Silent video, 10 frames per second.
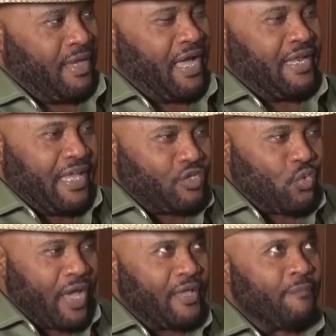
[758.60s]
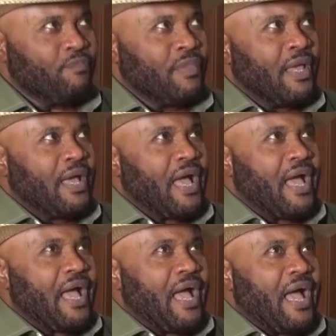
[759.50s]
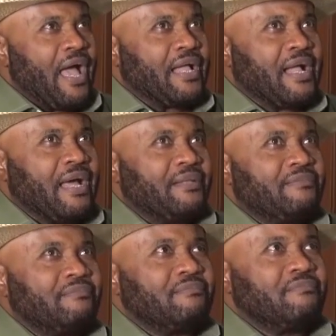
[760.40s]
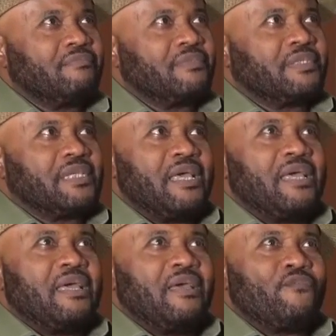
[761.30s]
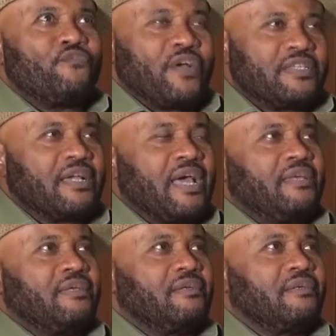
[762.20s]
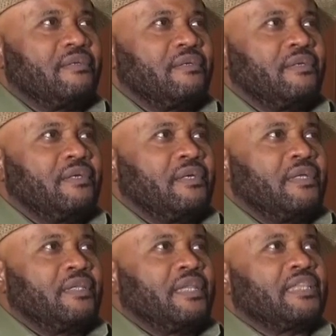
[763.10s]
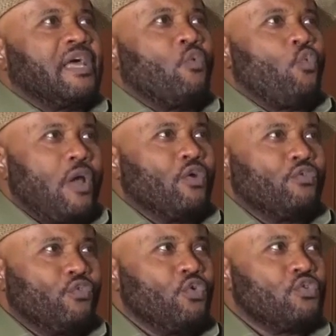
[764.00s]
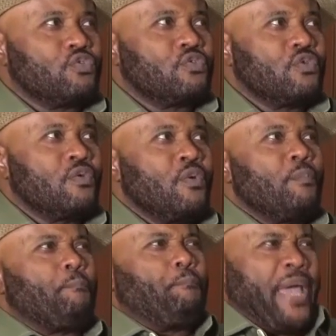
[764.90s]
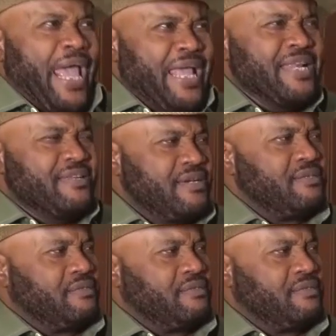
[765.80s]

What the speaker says: And that's why I can say emphatically that I'm one of those pained